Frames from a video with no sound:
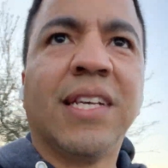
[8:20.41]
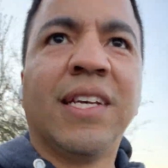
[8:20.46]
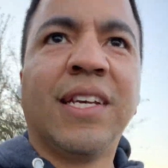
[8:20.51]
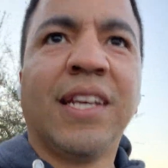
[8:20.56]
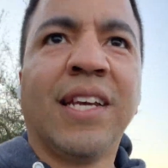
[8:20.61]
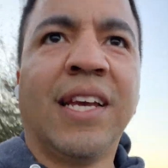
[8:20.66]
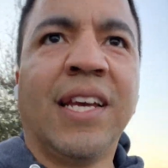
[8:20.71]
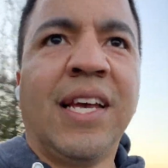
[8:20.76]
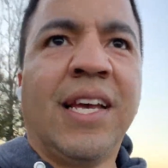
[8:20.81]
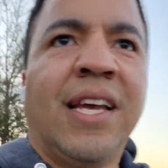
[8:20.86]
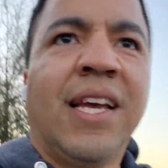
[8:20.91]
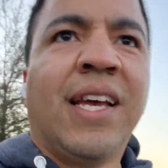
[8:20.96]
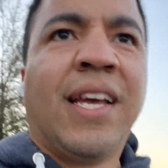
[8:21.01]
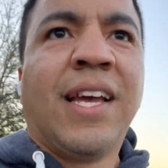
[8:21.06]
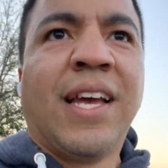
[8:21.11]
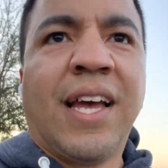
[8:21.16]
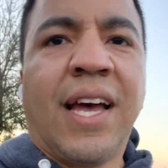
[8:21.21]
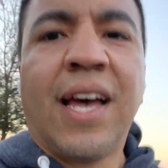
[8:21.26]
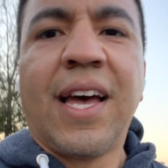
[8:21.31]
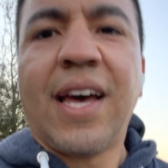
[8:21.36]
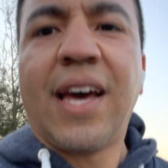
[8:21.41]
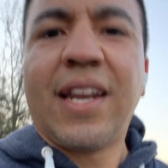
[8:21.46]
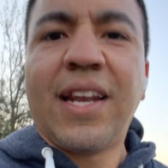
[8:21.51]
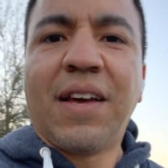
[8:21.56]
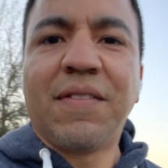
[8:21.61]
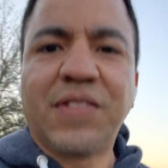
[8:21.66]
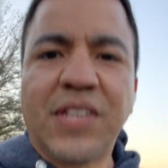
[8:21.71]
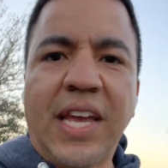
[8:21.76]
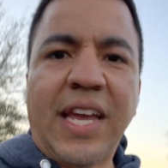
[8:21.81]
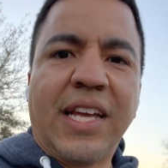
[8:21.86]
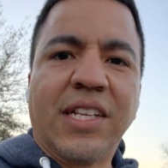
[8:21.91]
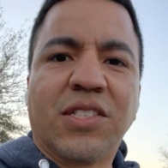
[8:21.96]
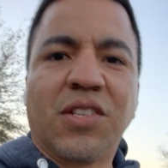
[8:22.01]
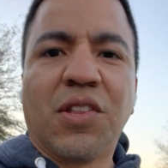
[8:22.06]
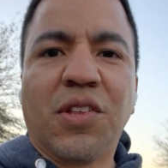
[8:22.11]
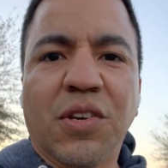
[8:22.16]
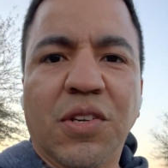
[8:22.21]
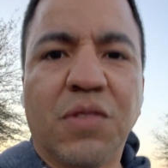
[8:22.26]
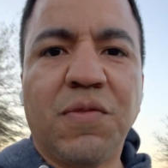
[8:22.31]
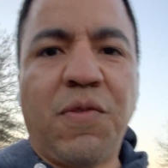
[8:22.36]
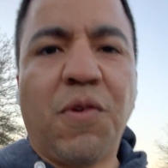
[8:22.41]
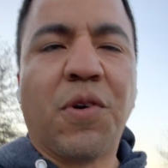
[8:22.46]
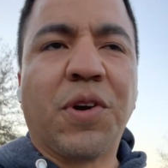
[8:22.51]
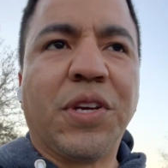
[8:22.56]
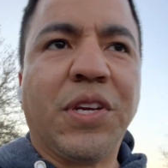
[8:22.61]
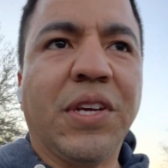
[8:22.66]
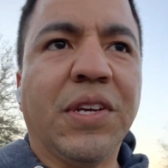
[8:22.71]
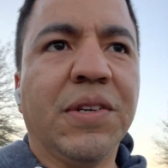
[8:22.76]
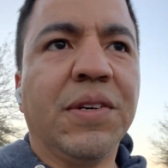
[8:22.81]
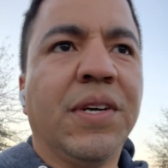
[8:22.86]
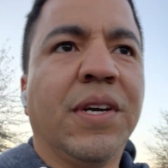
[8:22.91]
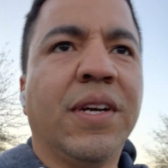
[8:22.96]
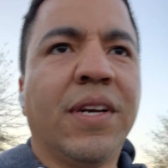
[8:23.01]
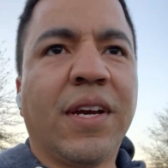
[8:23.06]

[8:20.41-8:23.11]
I'd love to answer those for you.